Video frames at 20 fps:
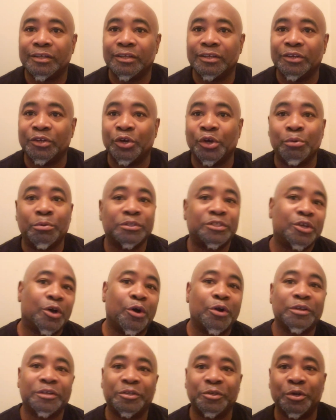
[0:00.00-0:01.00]
Noah was
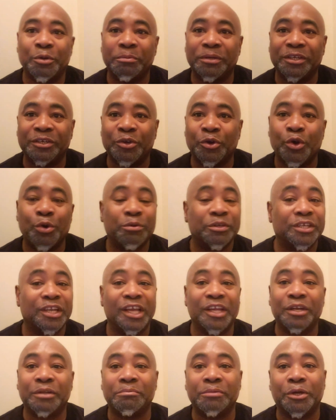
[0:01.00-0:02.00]
talking to him, and Noah was
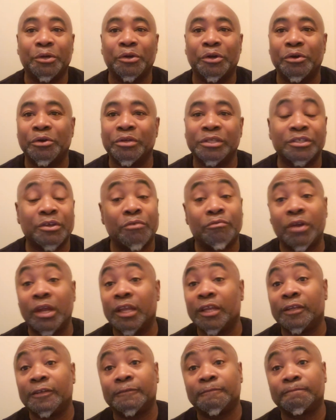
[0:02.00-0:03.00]
letting them know, oh, it's going to
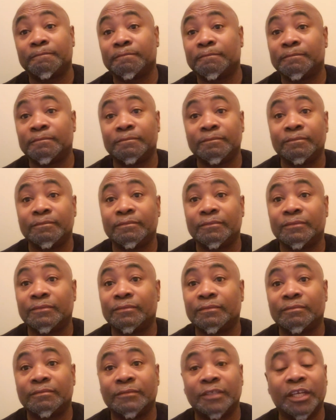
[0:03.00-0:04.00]
rain.
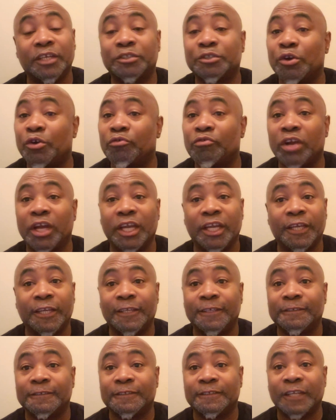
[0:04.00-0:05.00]
It's going to
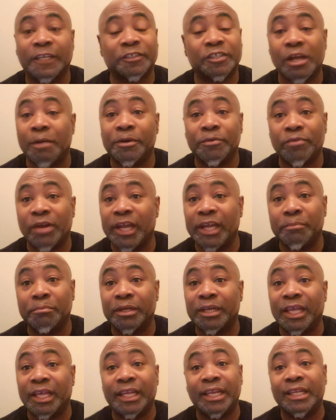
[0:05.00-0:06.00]
rain. That's coming to rain,
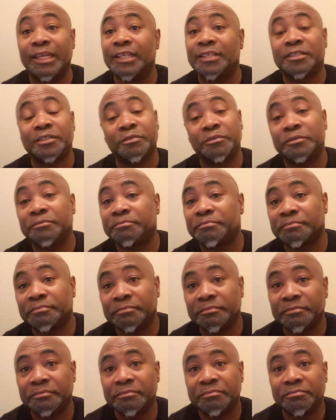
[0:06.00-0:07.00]
but they didn't listen to him.
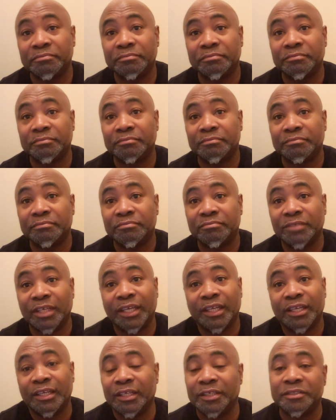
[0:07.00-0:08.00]
They
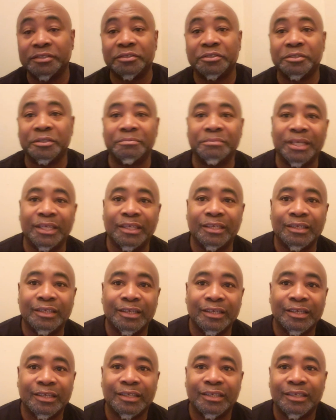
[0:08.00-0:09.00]
didn't listen to him. They
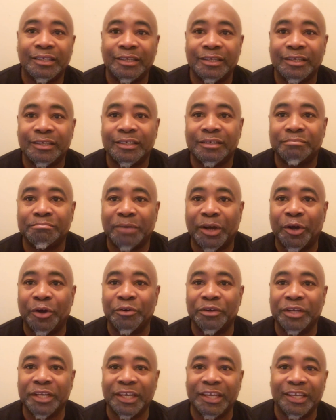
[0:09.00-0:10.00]

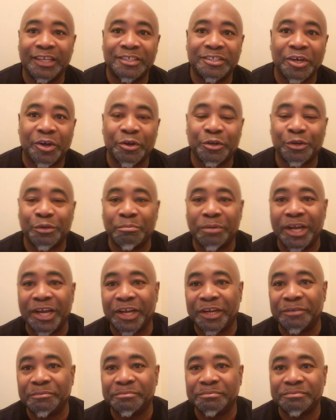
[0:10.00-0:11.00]
bald head, talked
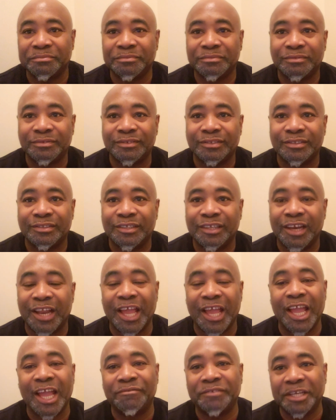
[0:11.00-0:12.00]
about him,
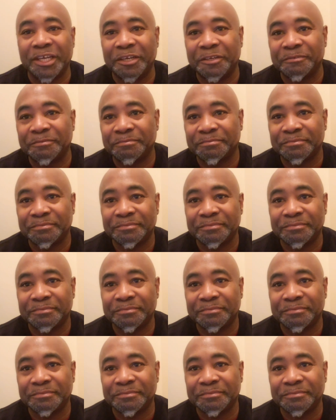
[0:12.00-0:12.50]
laughed at him.